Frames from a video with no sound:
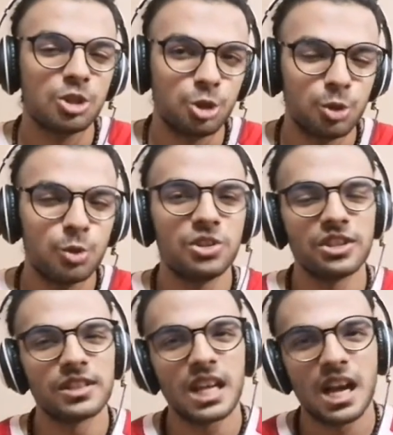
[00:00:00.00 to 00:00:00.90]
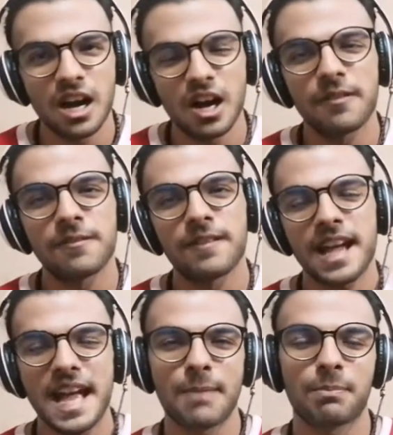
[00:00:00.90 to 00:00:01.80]
Juice of
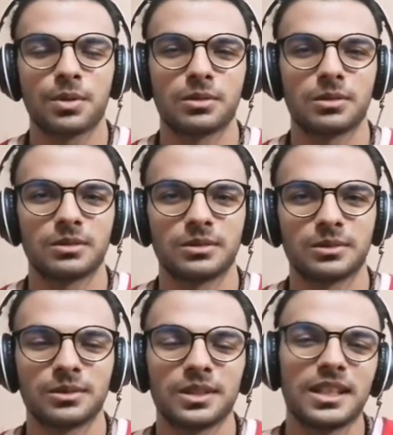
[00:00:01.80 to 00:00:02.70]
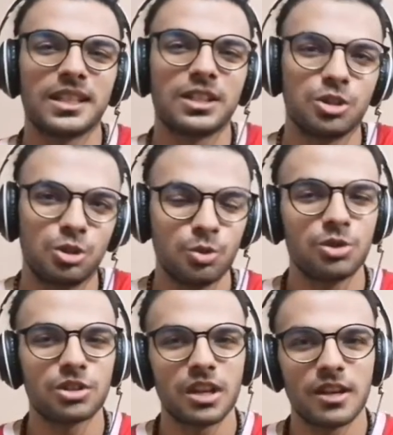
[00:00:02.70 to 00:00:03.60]
apple.
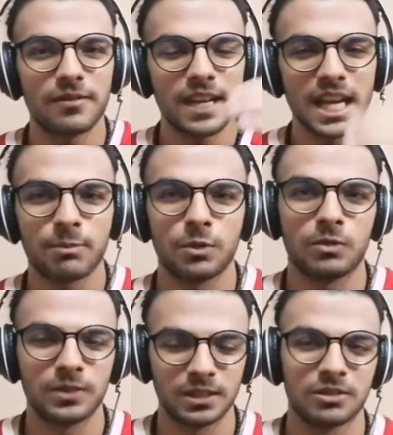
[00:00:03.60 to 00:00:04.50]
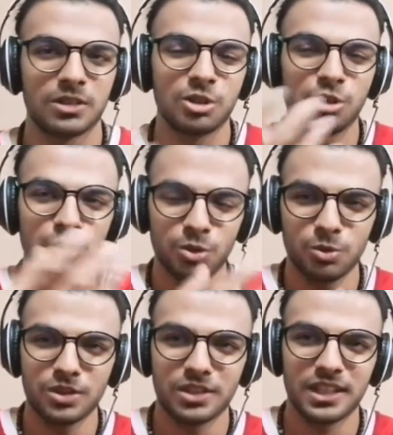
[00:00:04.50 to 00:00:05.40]
Juice of apple. Well, the
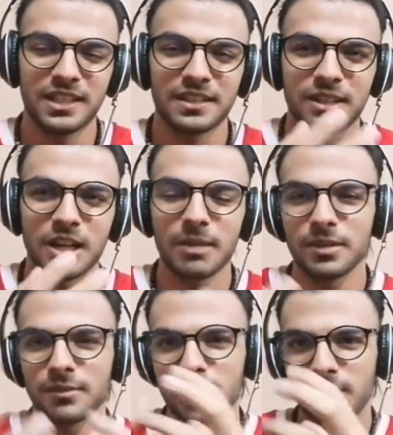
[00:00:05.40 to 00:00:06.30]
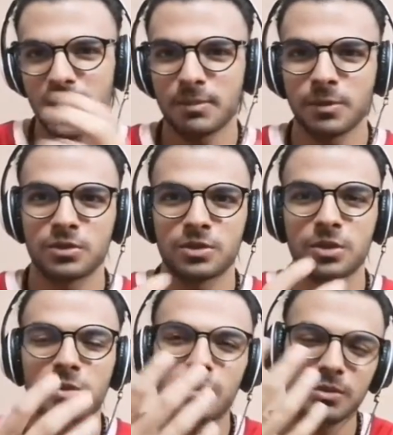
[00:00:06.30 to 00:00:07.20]
juice is coming from apple.
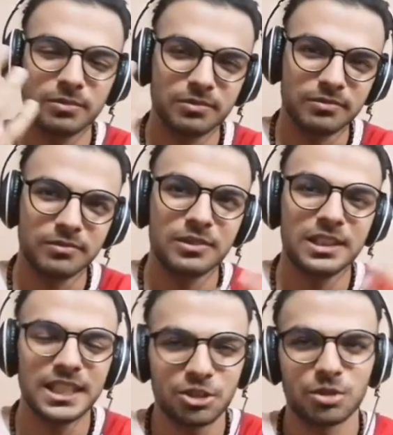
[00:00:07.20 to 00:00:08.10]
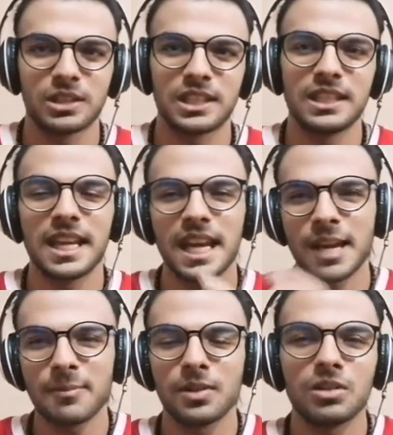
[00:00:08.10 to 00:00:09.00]
So, literally, the
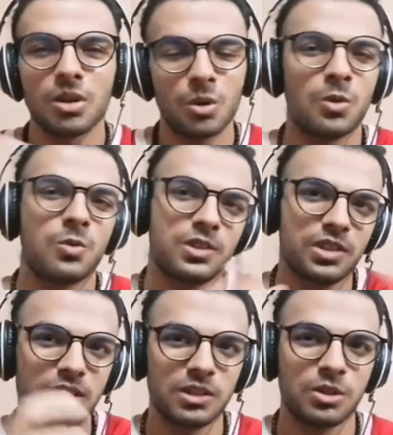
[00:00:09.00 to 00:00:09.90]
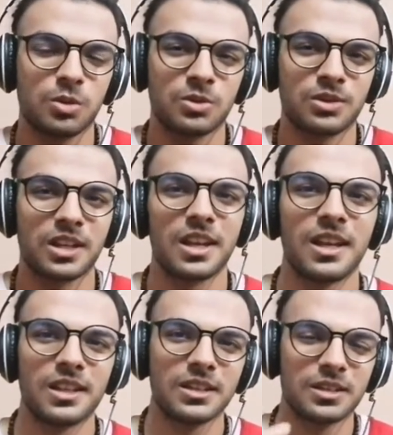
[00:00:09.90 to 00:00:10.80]
apple owns the juice.
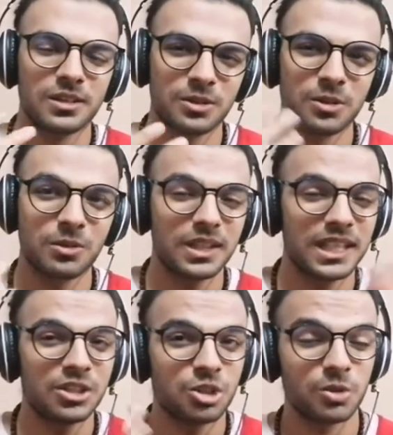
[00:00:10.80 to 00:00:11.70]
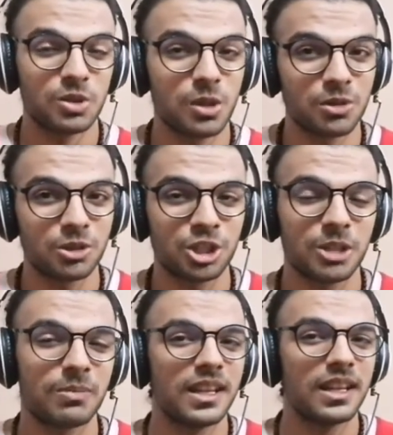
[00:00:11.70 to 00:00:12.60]
So, it shows
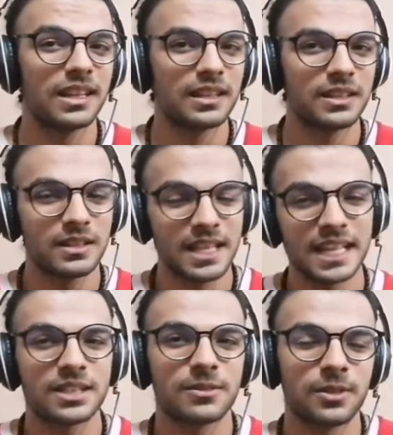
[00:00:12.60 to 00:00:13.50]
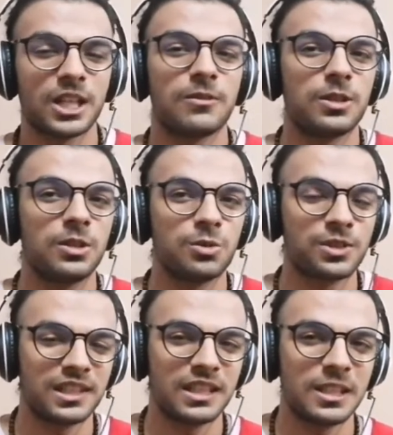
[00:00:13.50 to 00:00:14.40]
ownership. That's why we
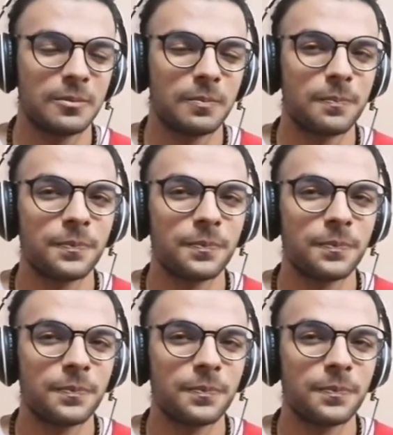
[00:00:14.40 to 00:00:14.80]
use di.